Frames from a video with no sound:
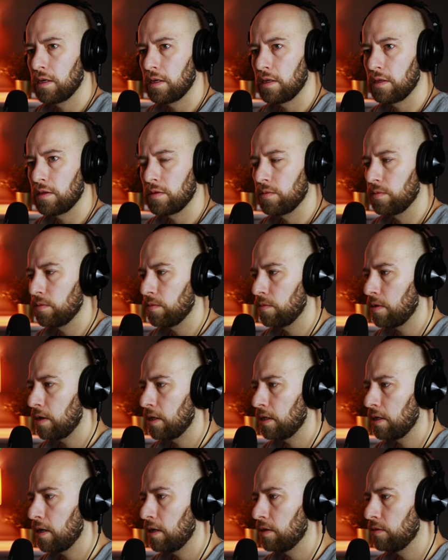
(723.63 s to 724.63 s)
It's
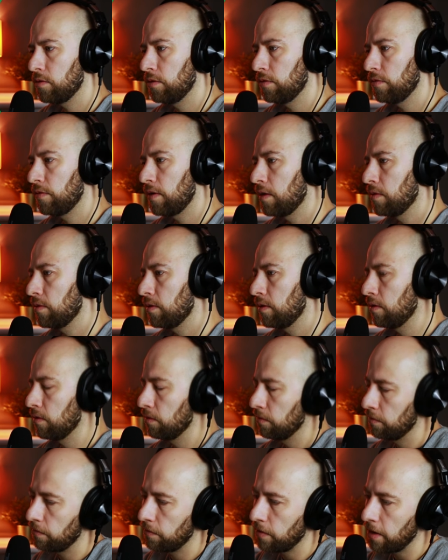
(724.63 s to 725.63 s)
100,000
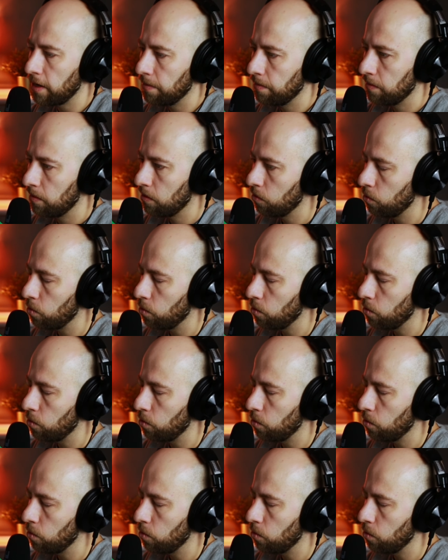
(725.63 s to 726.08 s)
on frame